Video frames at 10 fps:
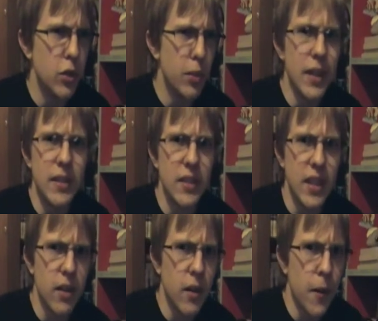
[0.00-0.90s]
use buttons
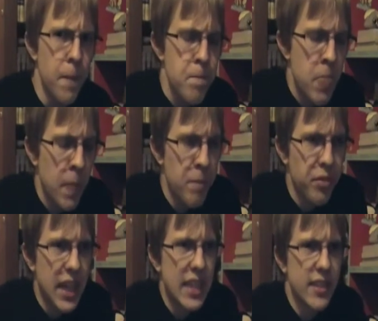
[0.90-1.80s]
at all.
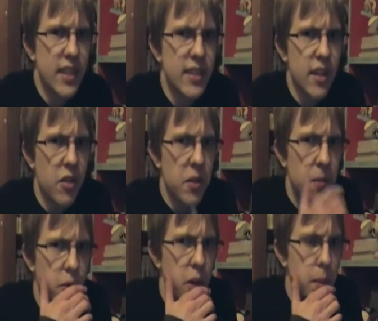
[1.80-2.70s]
I decided to sell
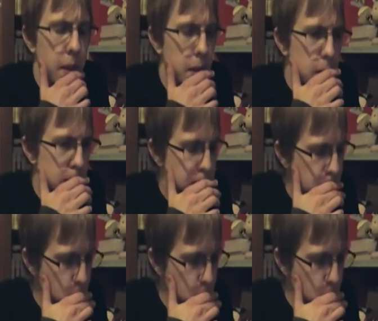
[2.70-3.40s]
them for a bundle.